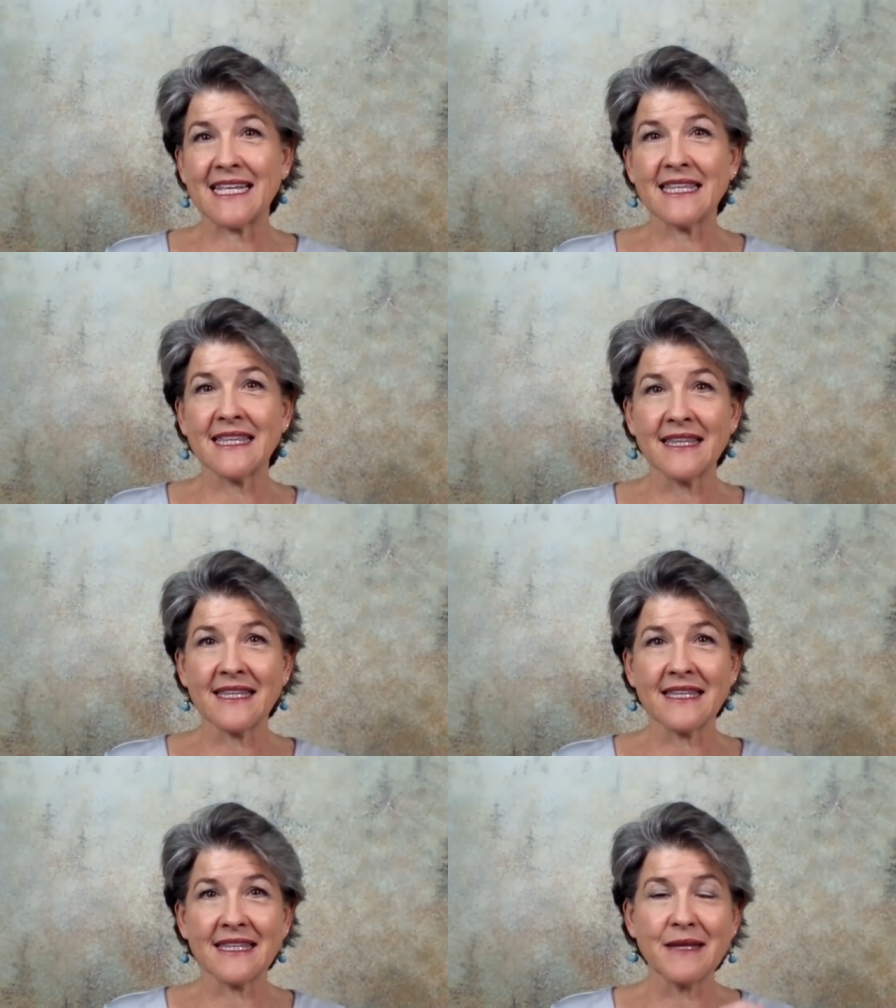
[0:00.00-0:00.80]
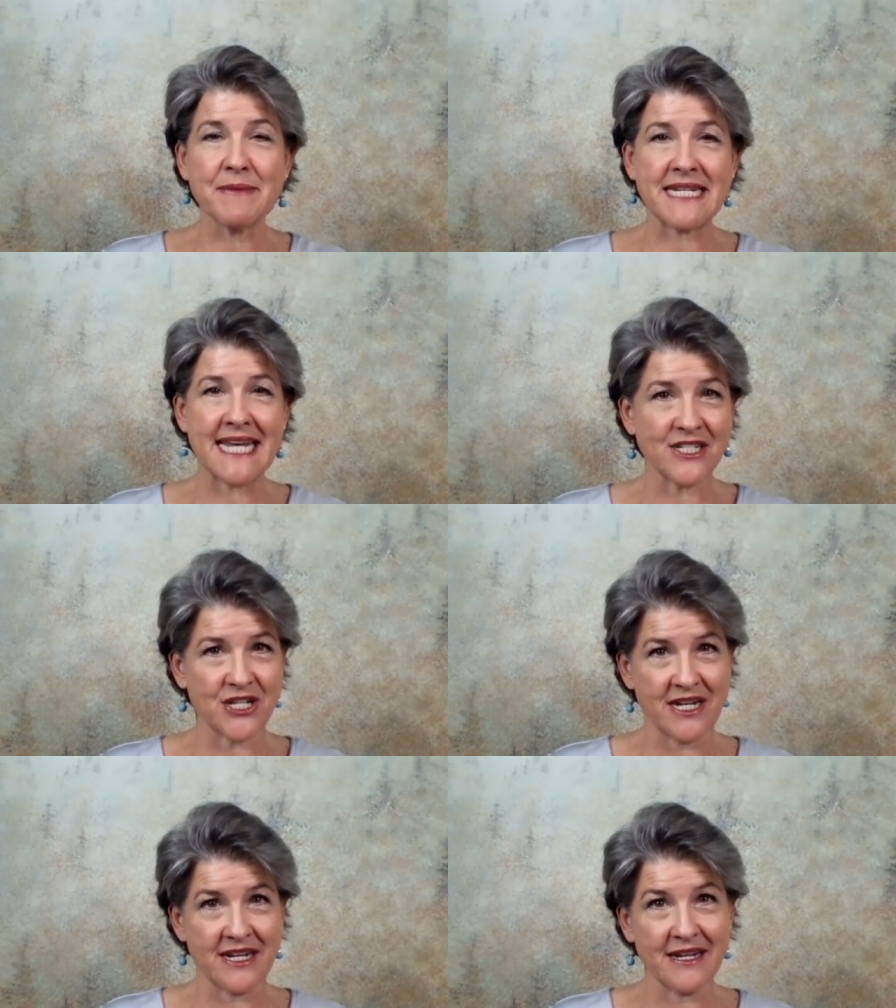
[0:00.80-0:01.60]
l-
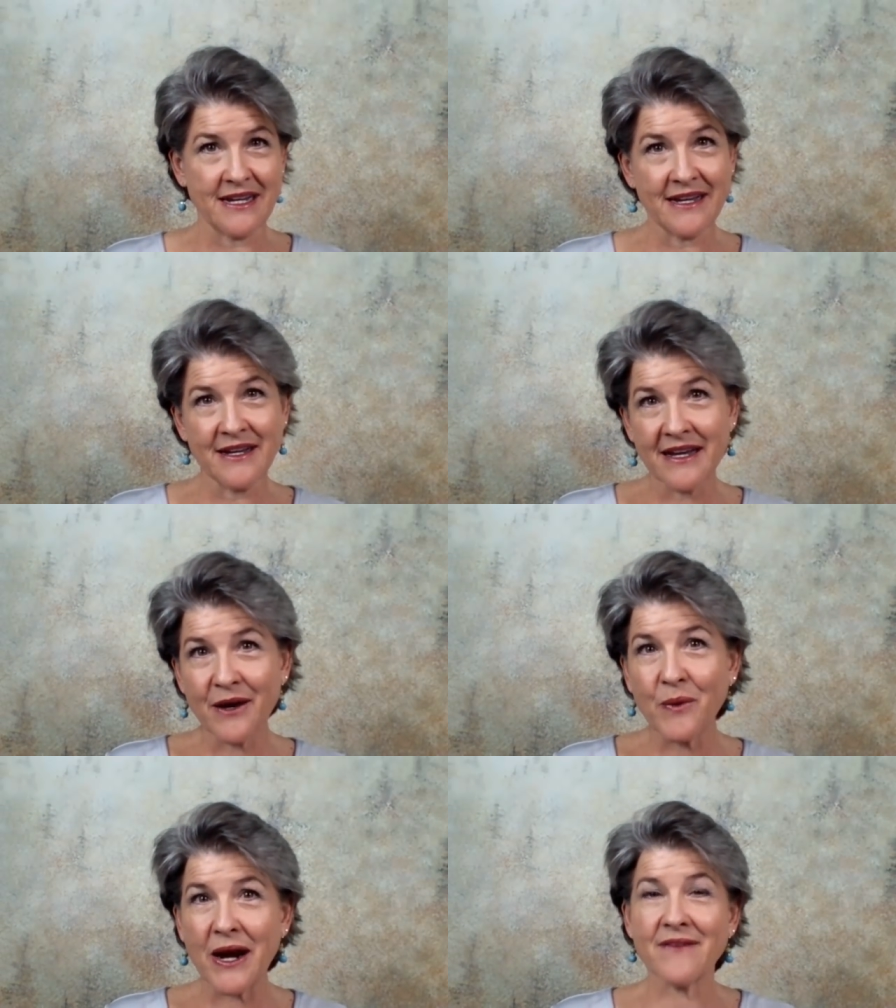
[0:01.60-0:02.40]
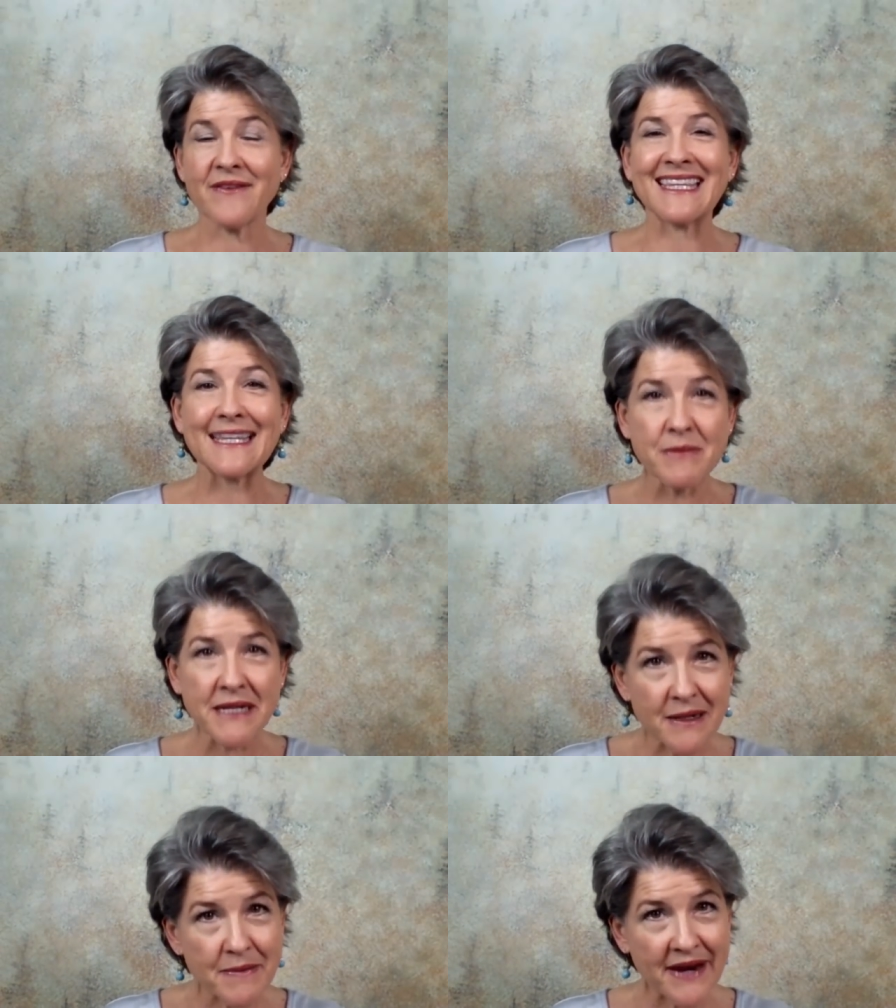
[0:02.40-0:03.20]
limitation aware of a
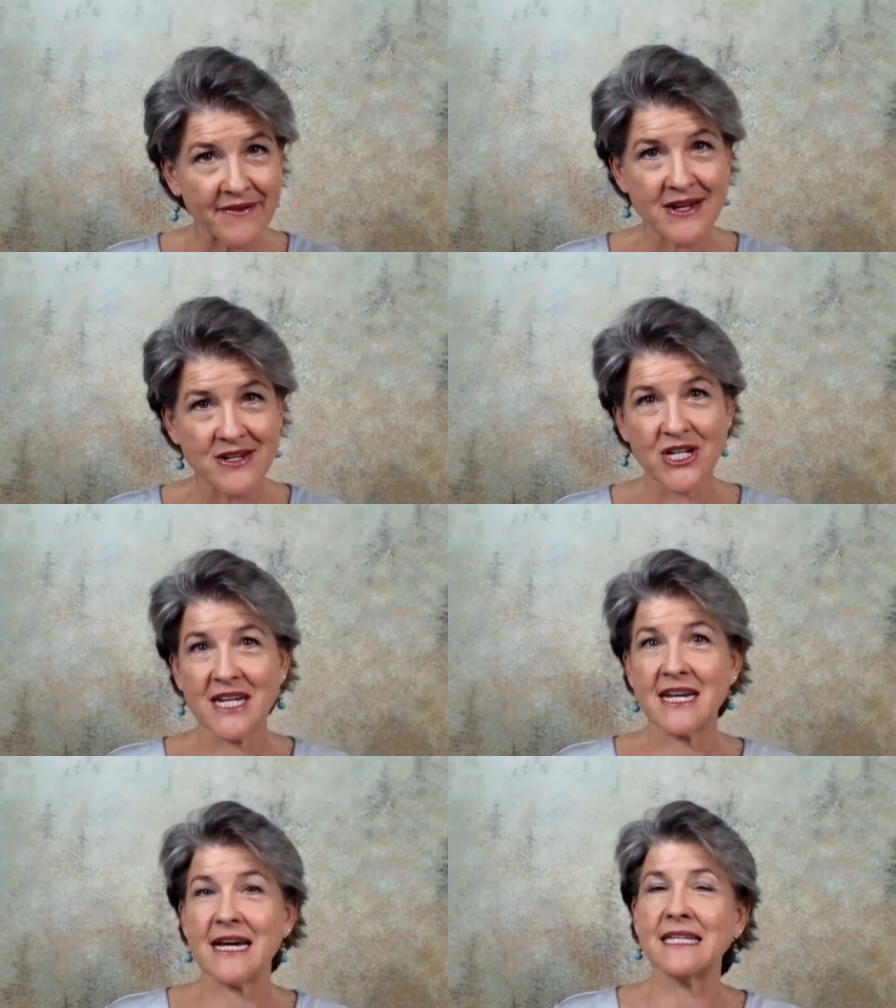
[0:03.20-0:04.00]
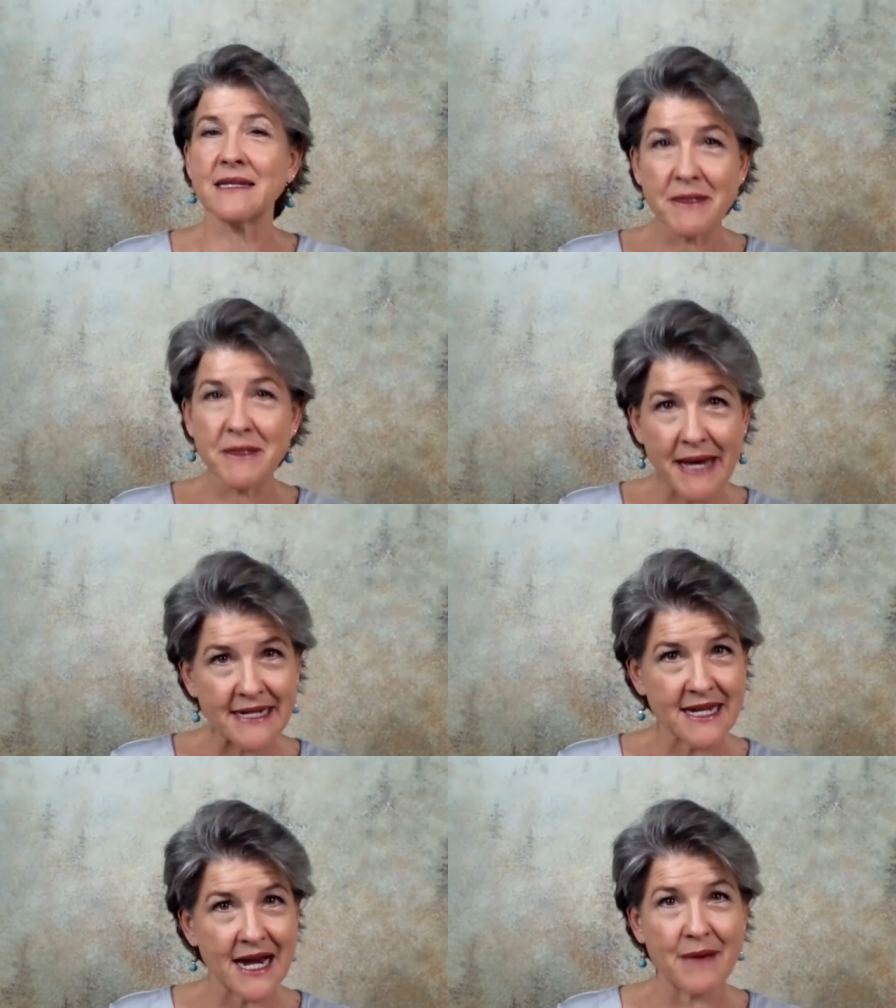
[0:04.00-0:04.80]
limited amount of energy a limited amount
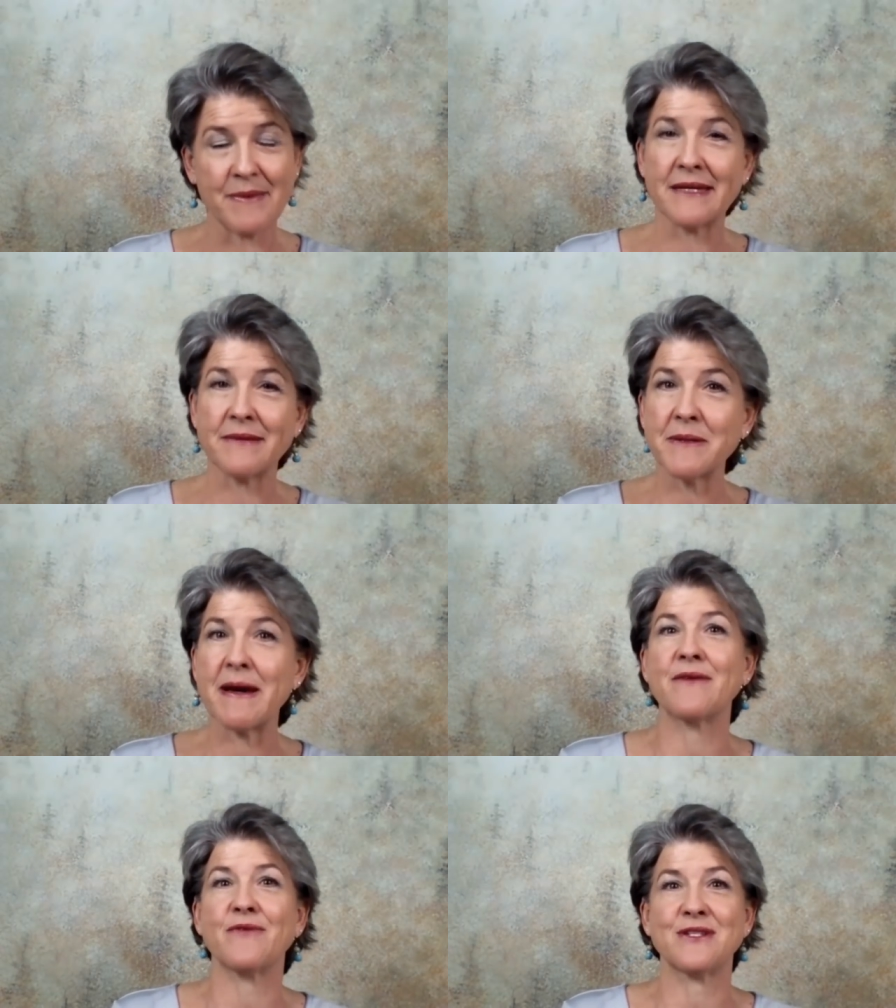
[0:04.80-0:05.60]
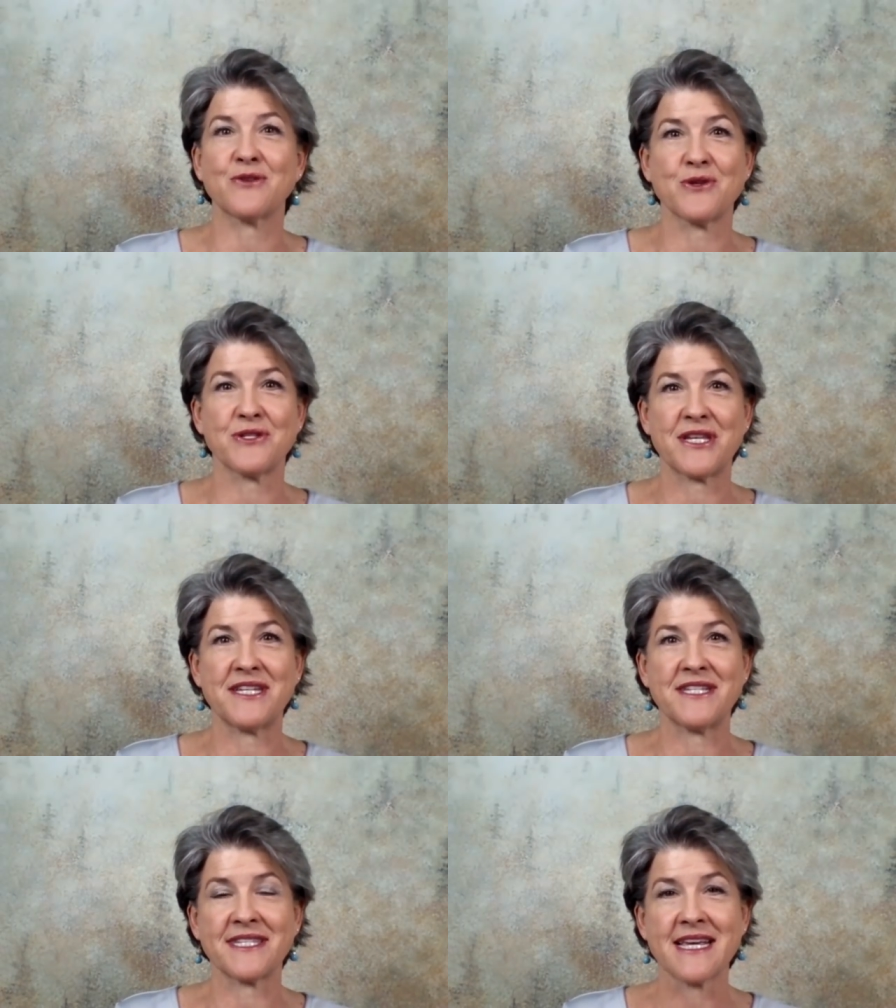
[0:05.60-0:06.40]
of time a limited amount of
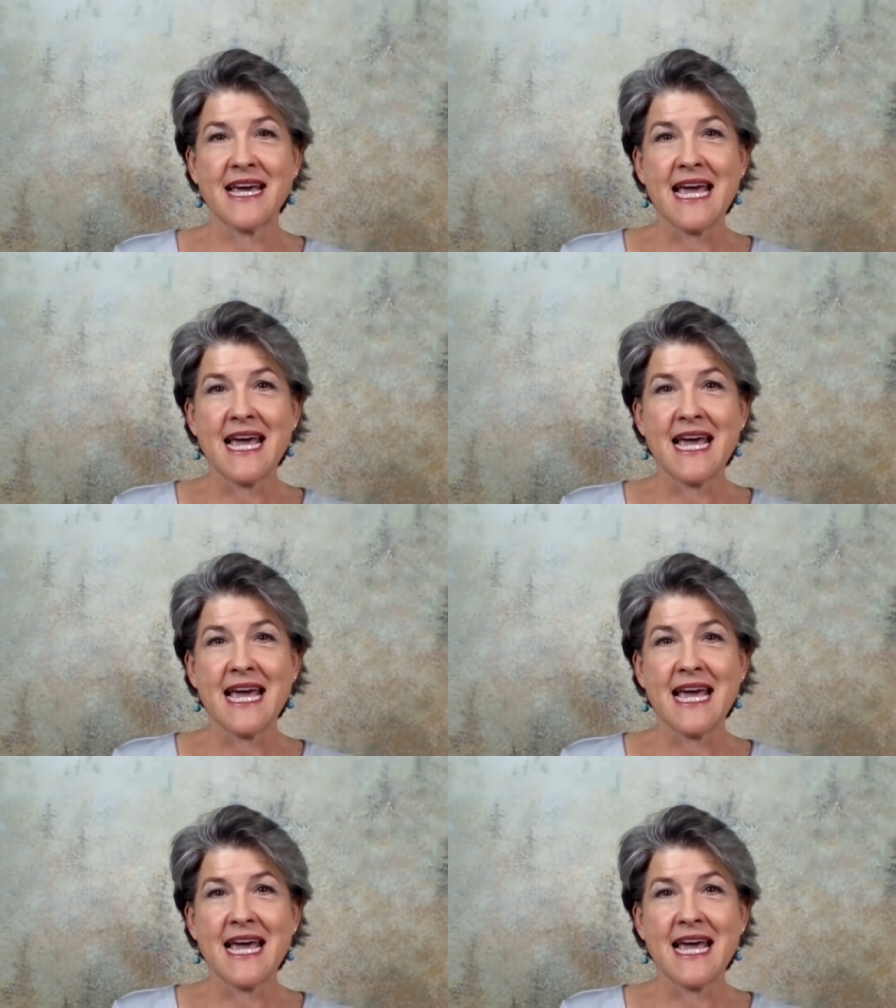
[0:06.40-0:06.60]
resources